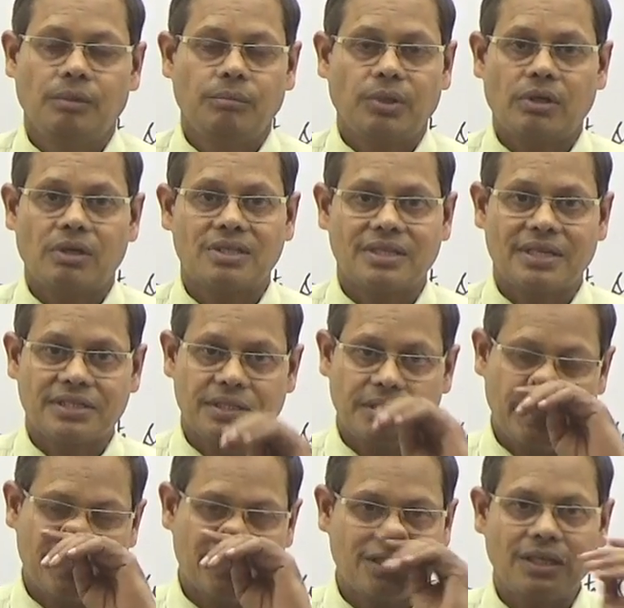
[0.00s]
because
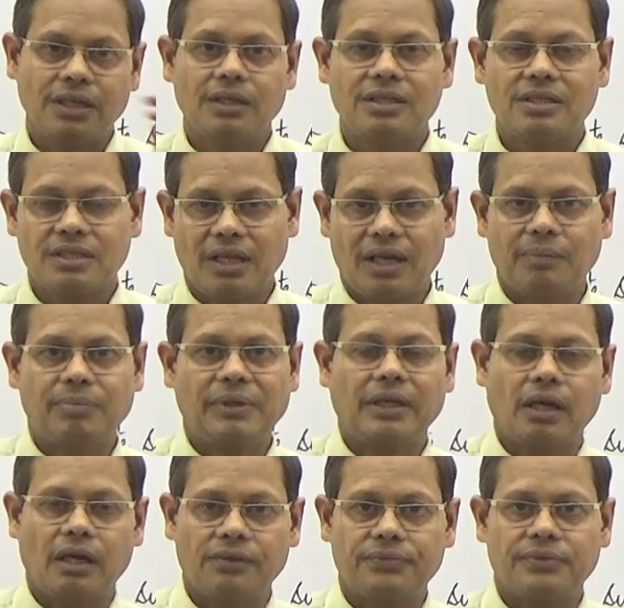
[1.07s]
SGST is a
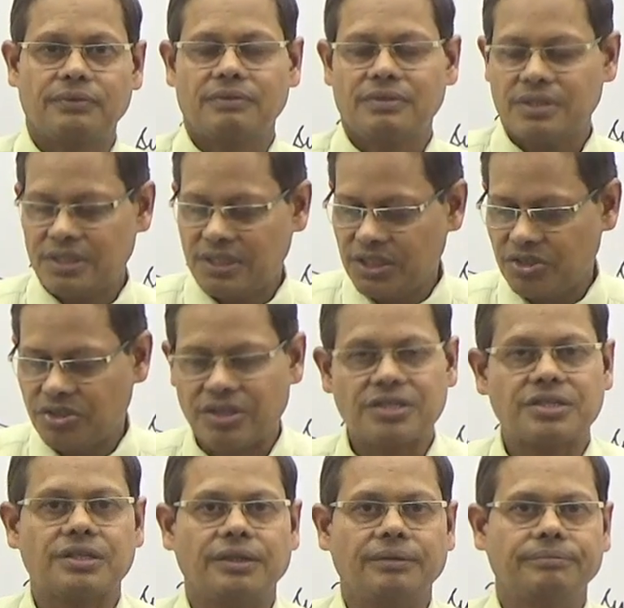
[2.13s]
replica of
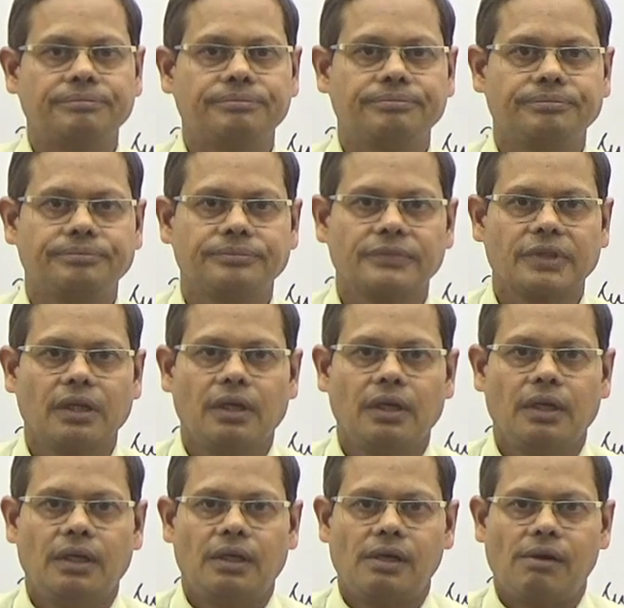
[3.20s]
CGST.
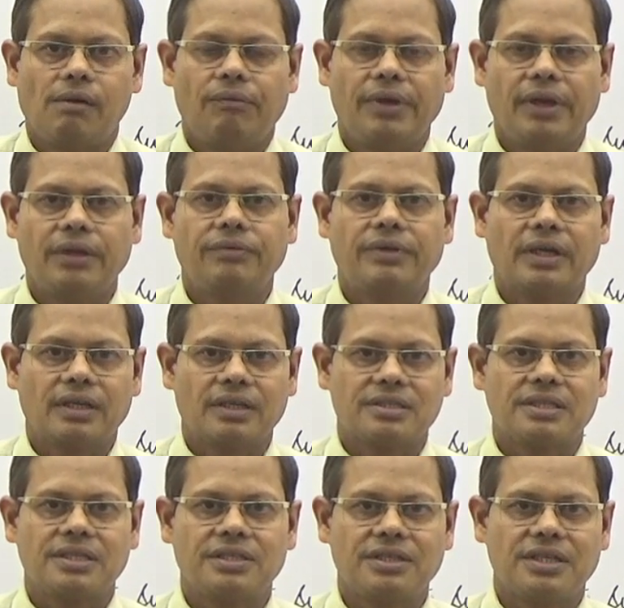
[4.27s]
Wherever
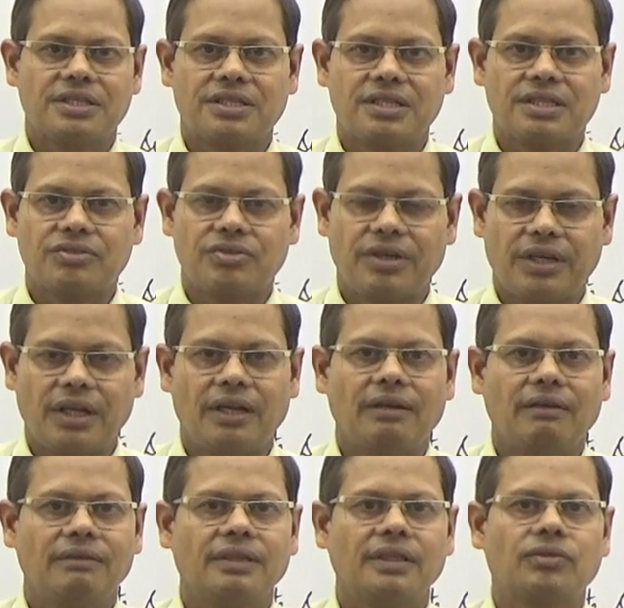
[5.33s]
CGST is
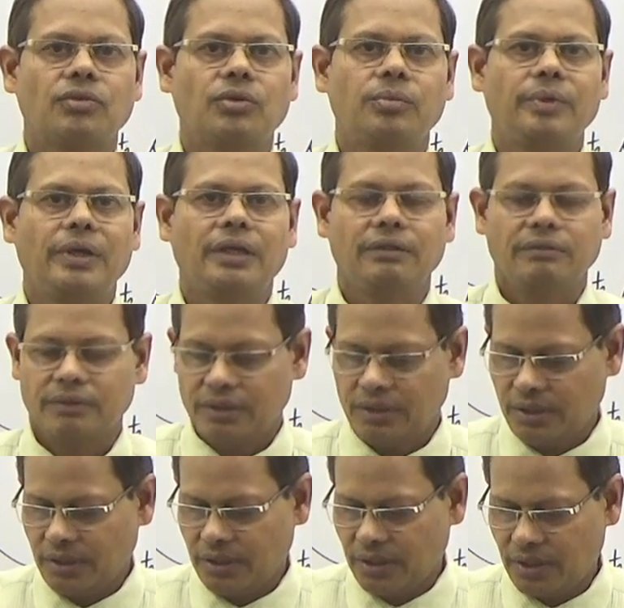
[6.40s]
written, it would be
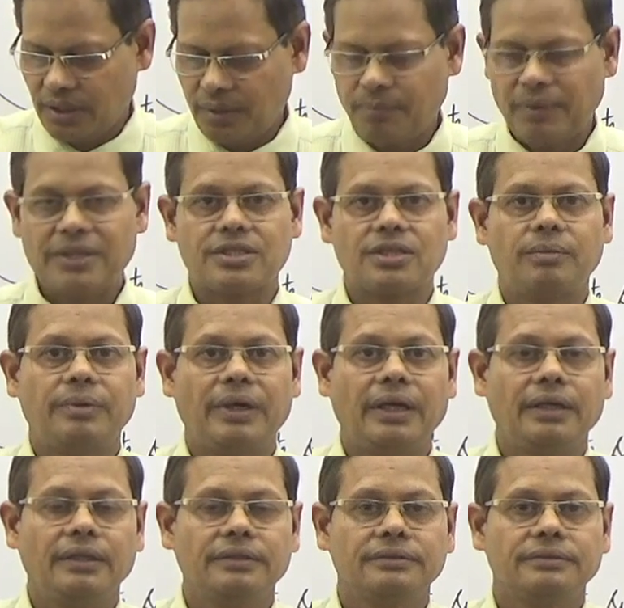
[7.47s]
replaced
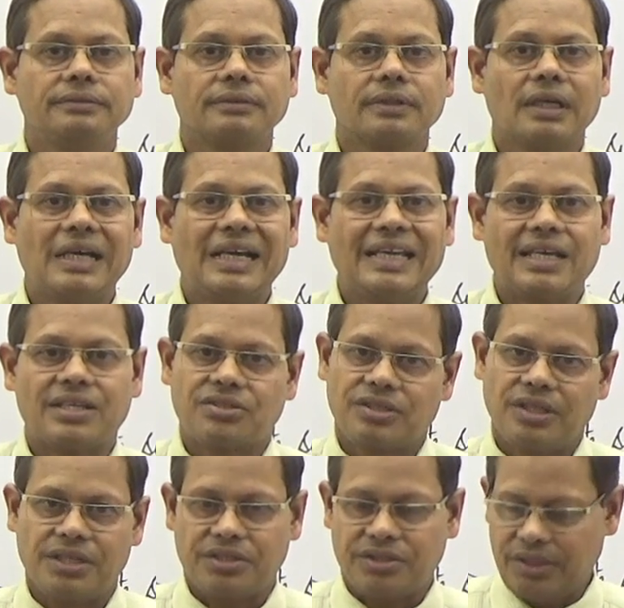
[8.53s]
by
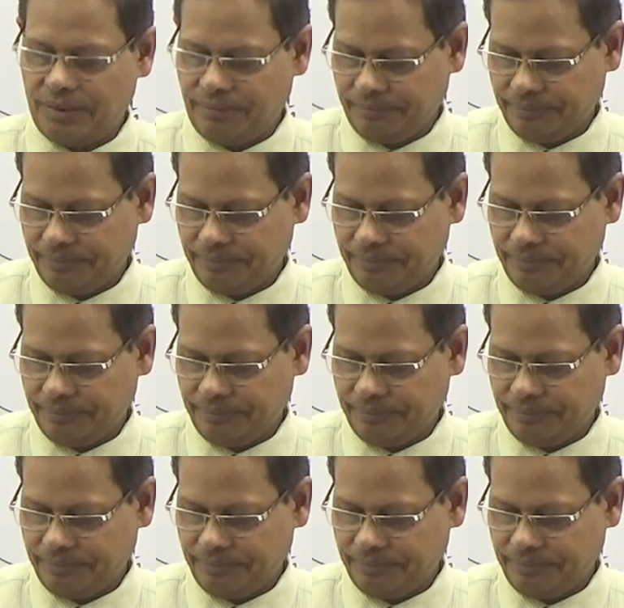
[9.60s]
SGST,